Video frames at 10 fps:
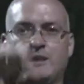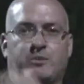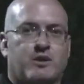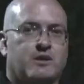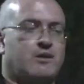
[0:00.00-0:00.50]
in the
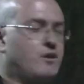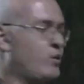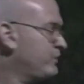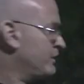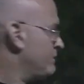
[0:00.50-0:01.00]
parking lot.
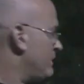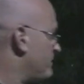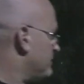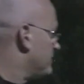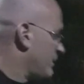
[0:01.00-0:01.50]
Hopefully light me
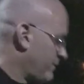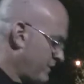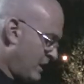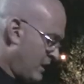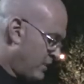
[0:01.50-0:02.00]
up just enough.
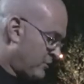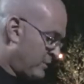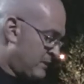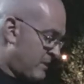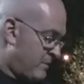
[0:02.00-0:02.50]
So I'm
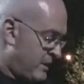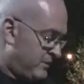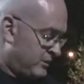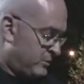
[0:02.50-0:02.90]
going to get my base